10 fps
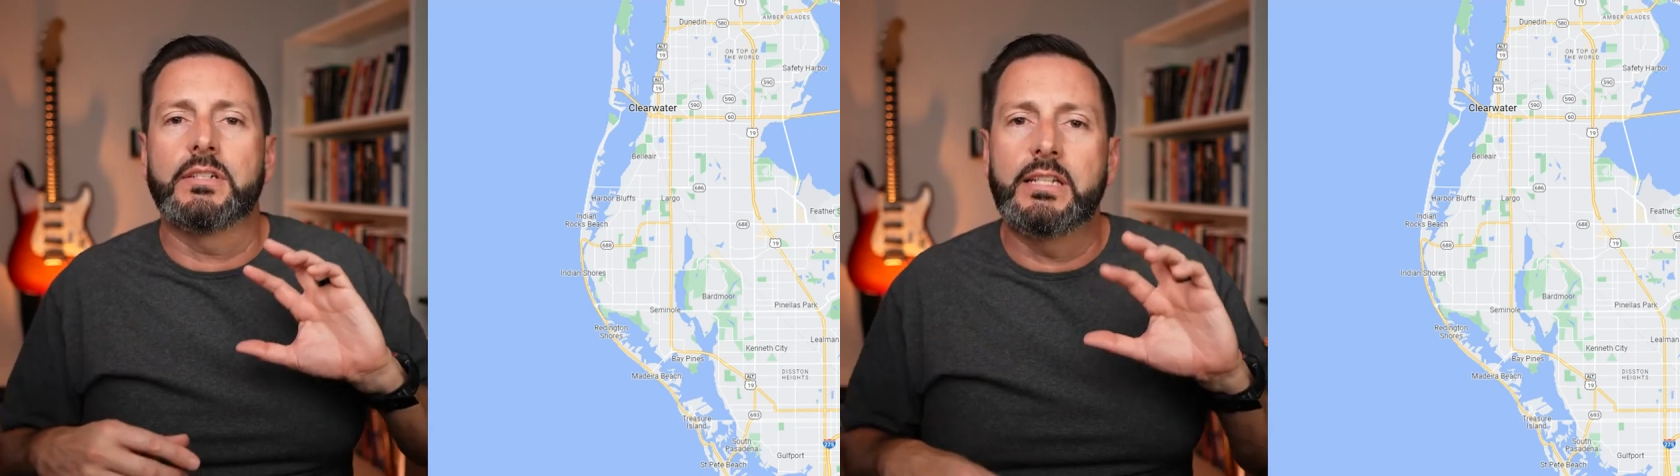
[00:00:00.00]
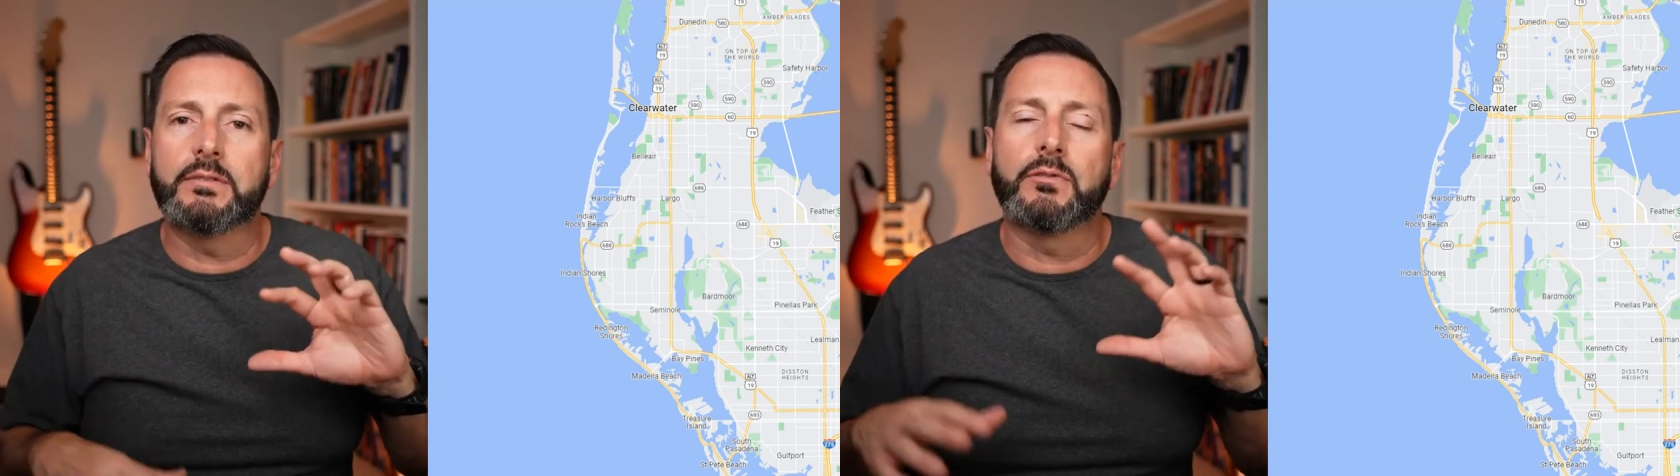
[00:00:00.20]

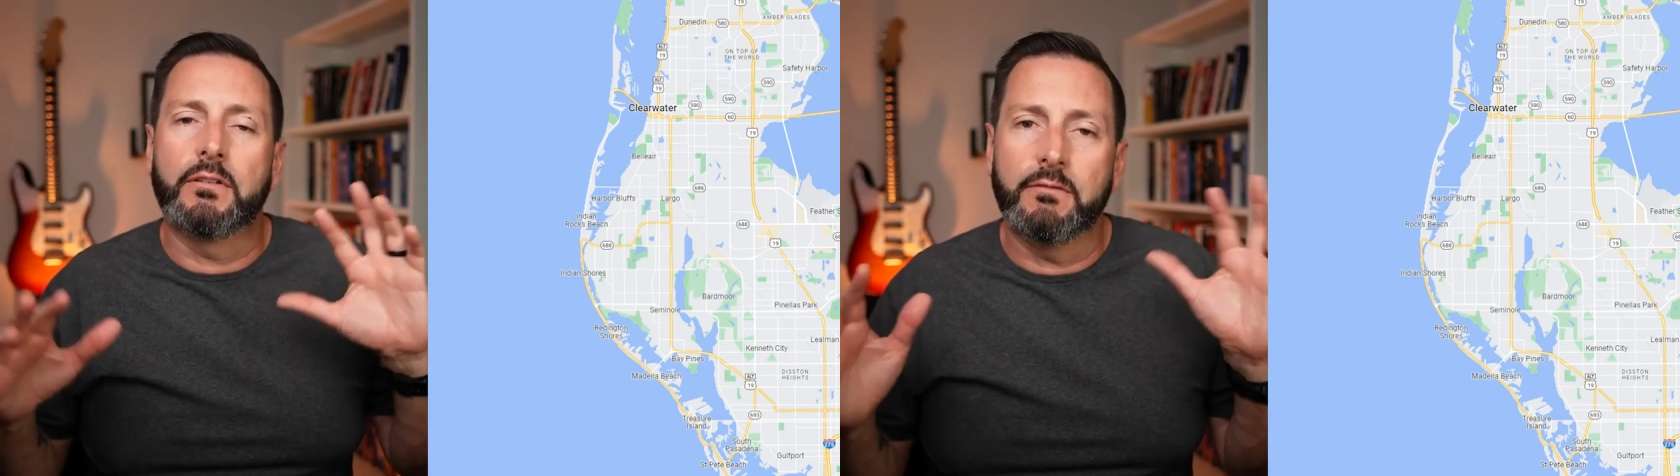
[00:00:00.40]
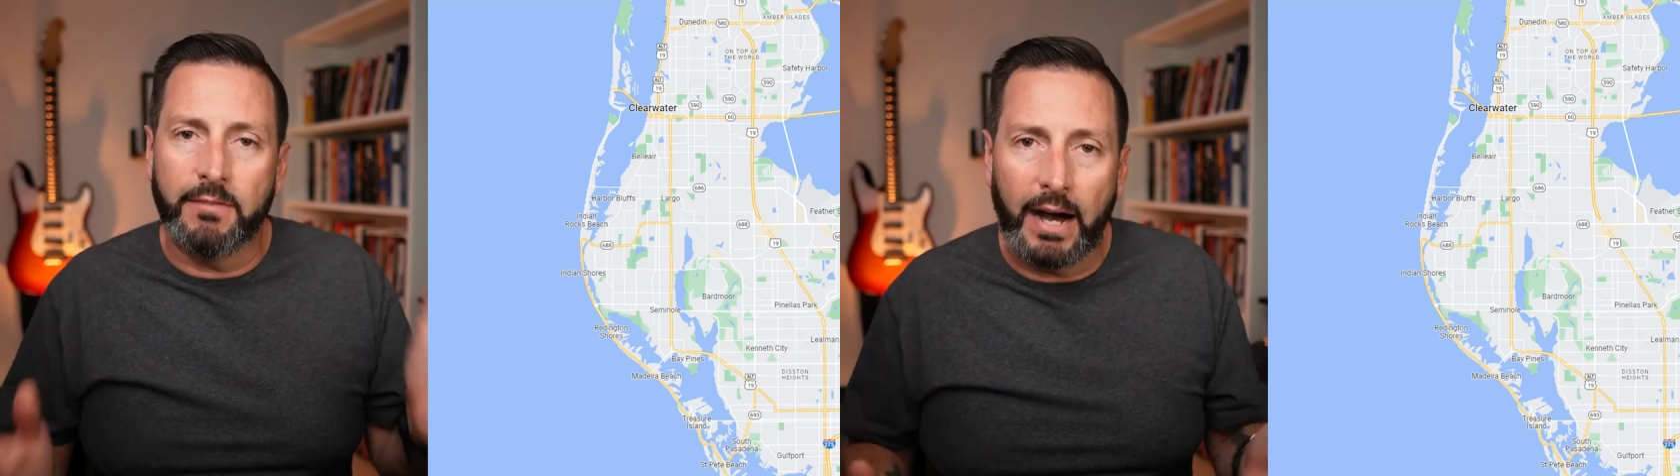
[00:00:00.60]

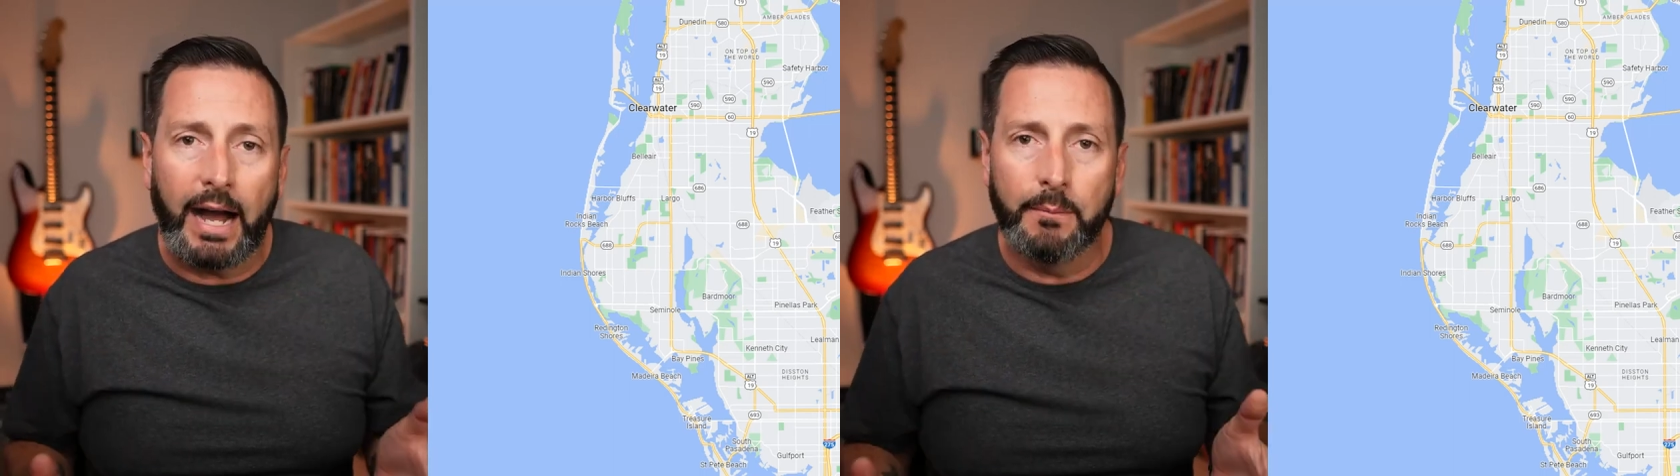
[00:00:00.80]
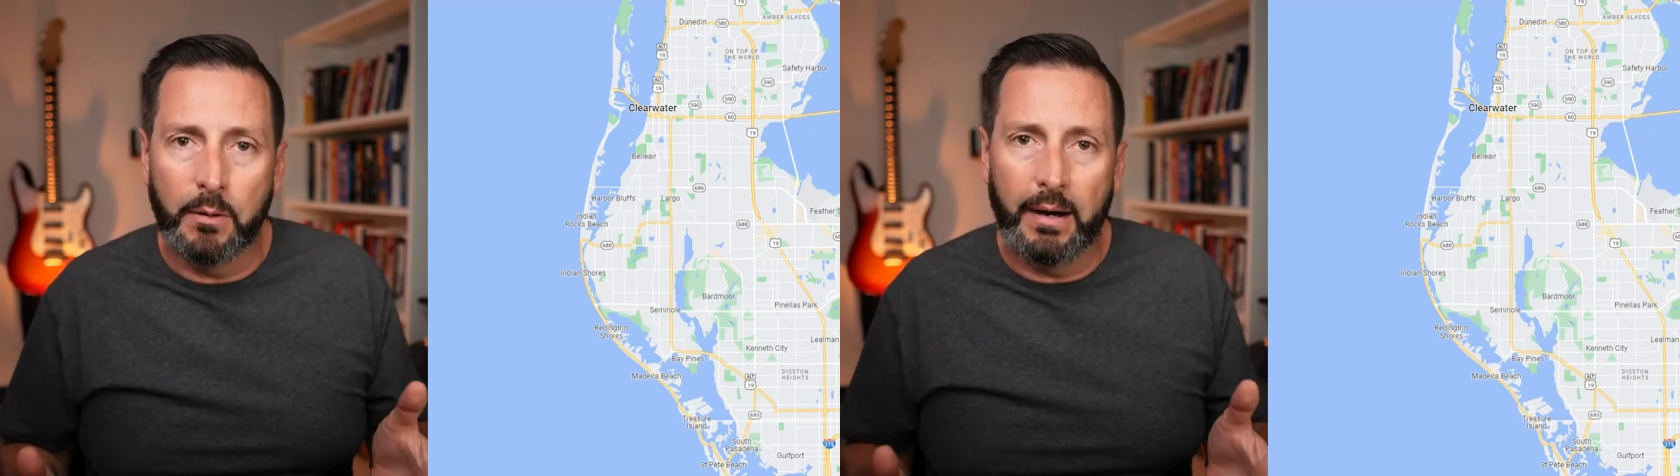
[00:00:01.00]
different
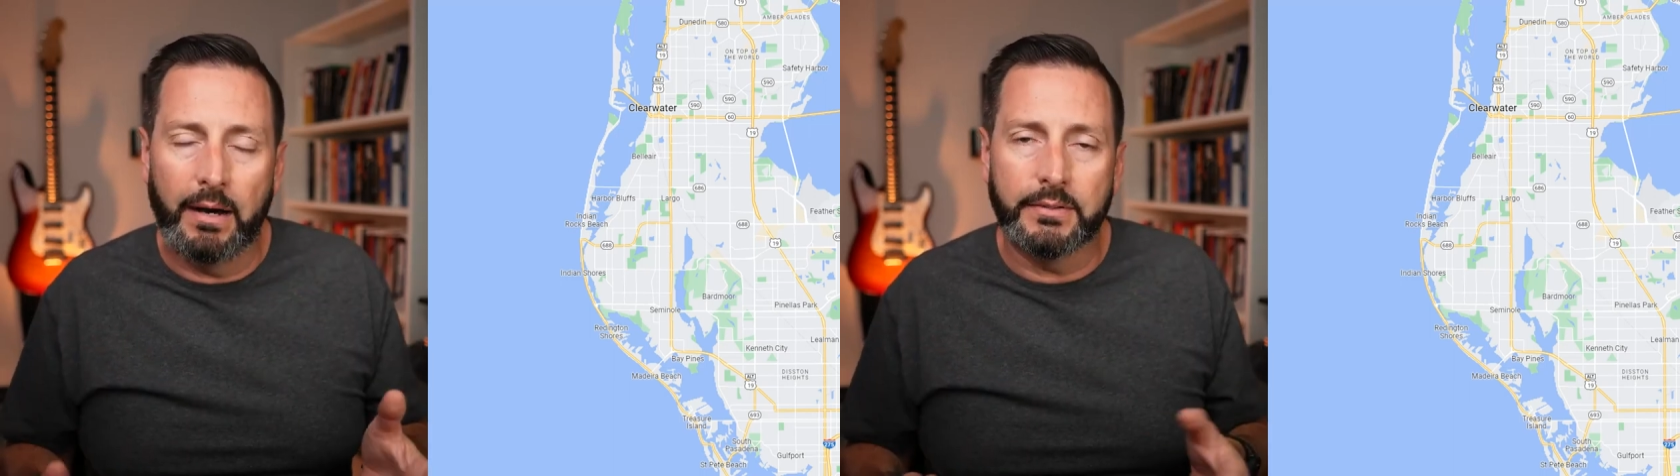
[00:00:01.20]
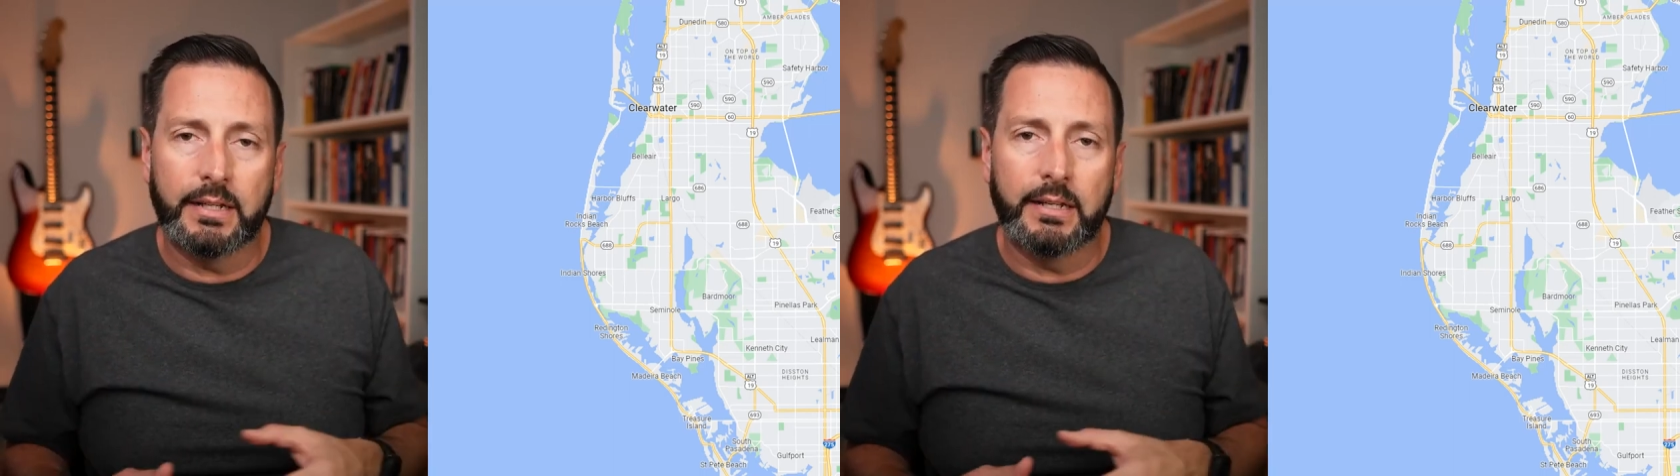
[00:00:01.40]
vibe about